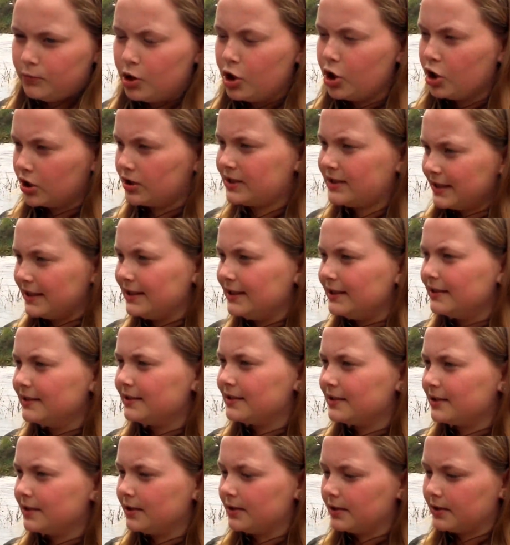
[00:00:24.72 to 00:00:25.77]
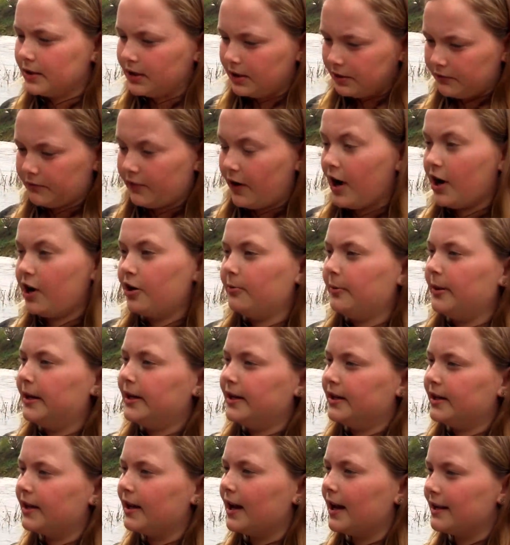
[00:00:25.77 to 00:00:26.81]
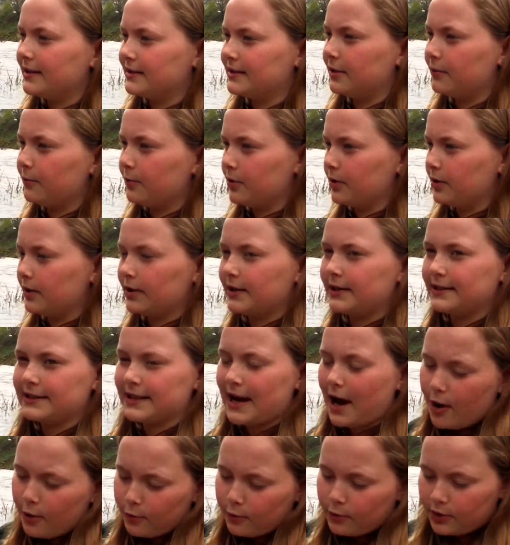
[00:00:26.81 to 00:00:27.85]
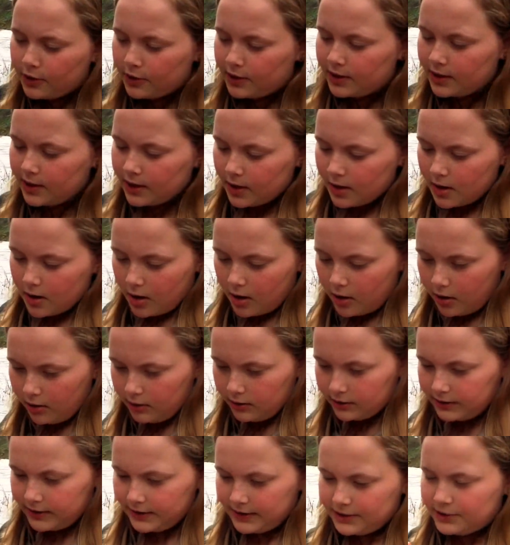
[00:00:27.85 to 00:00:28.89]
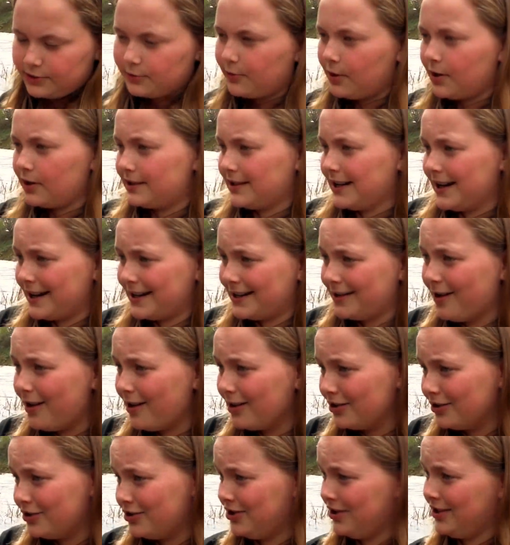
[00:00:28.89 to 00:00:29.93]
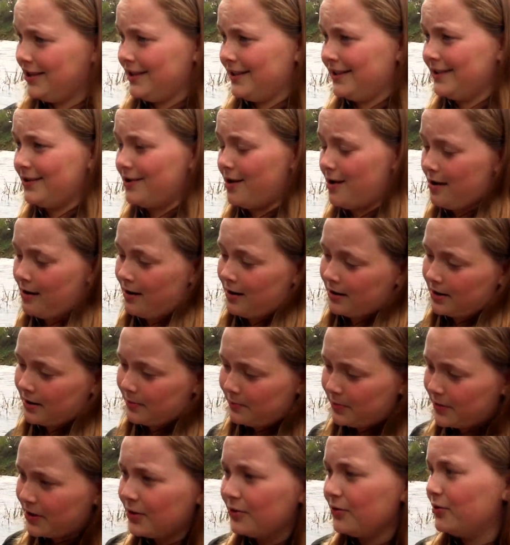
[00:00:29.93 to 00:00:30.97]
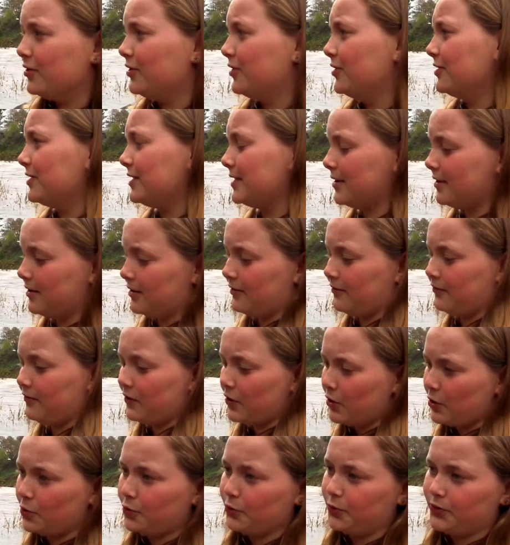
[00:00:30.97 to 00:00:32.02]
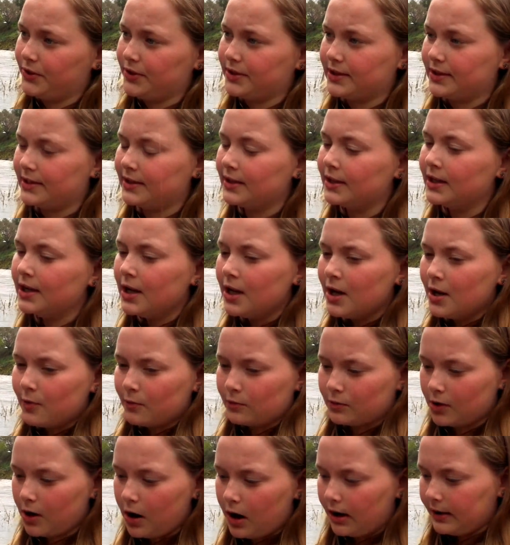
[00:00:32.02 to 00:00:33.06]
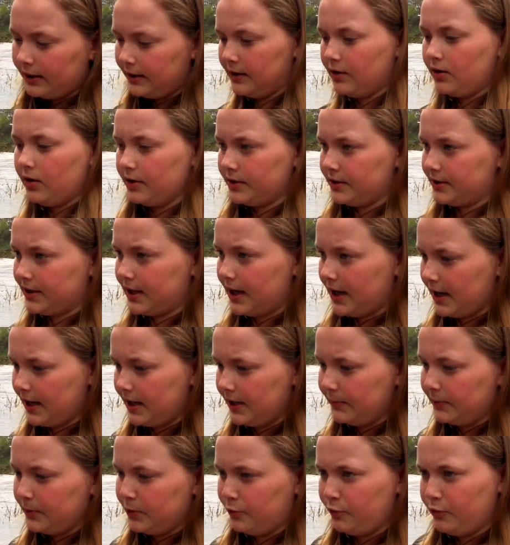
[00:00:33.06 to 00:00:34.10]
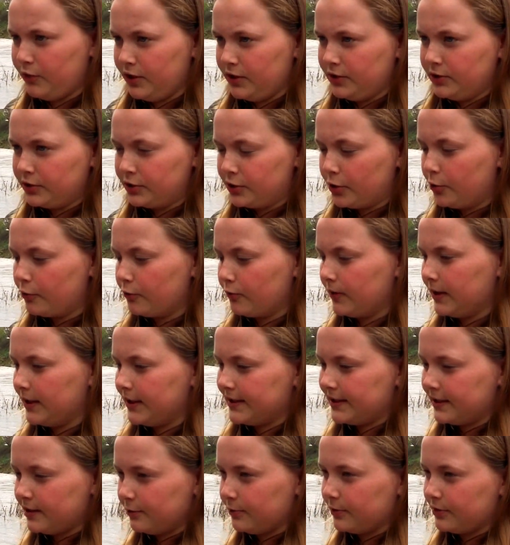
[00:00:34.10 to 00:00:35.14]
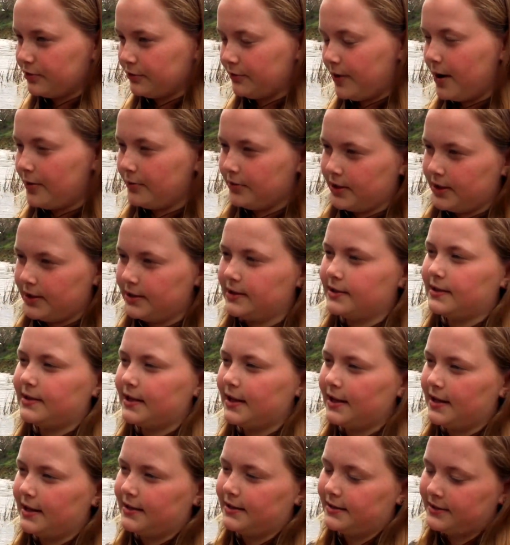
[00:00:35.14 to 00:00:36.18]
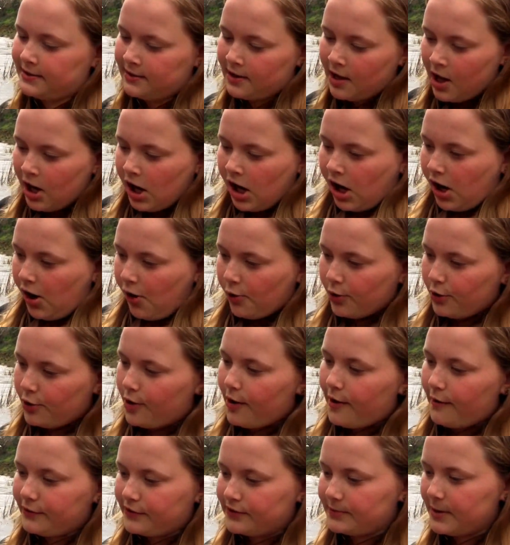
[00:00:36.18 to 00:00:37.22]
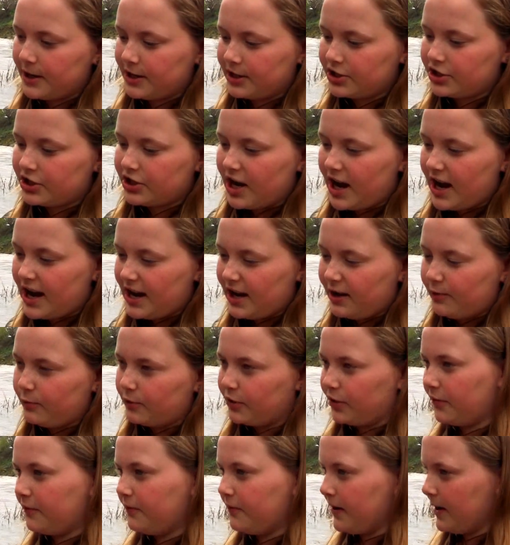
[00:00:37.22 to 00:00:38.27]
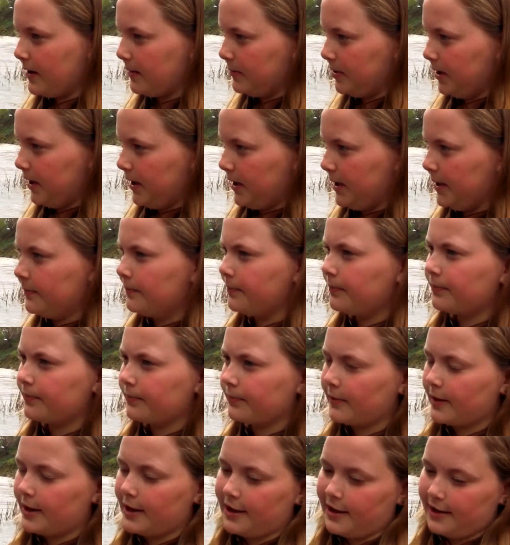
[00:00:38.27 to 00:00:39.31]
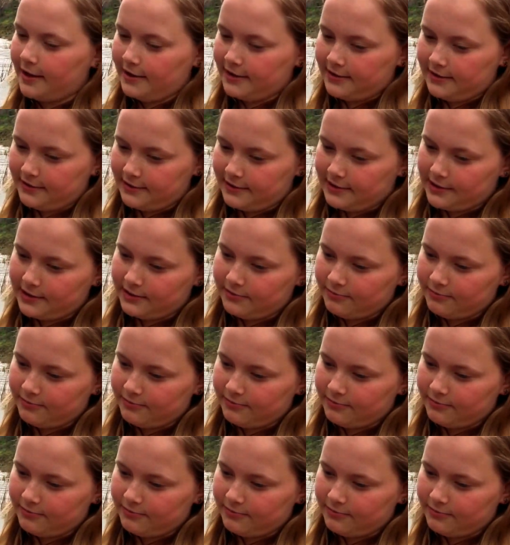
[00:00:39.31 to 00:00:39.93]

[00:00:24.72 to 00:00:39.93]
hooked into the environment as they were, because now we're all into our technology and our computers and our phones, and we're on it all the time, and we don't really see what's around us, and we don't have as much time with our family, and